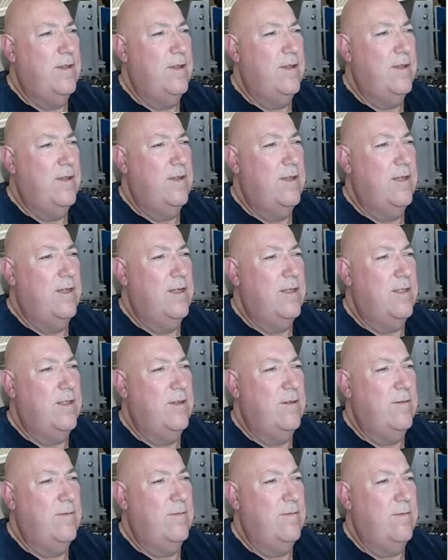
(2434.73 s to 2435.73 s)
Yeah,
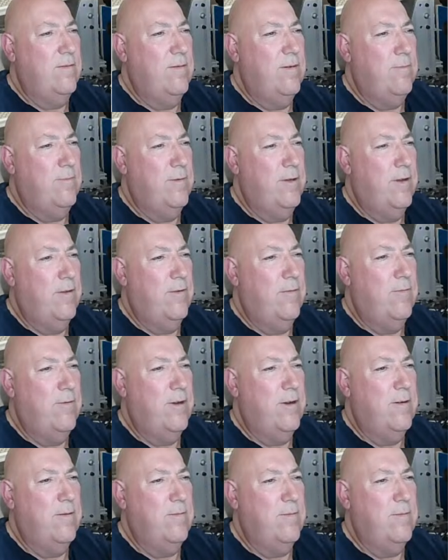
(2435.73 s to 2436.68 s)
so when we're on the route,